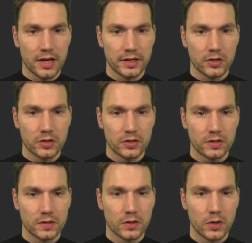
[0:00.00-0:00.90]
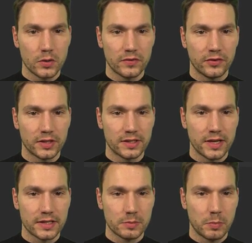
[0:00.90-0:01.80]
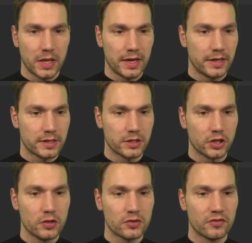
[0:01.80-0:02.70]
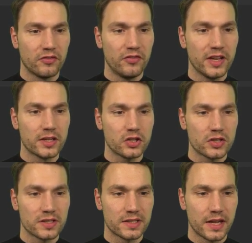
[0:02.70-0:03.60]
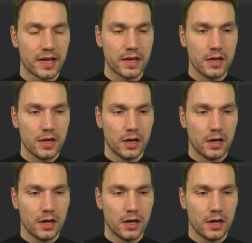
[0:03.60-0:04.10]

I could go for the test plan execution finished and say,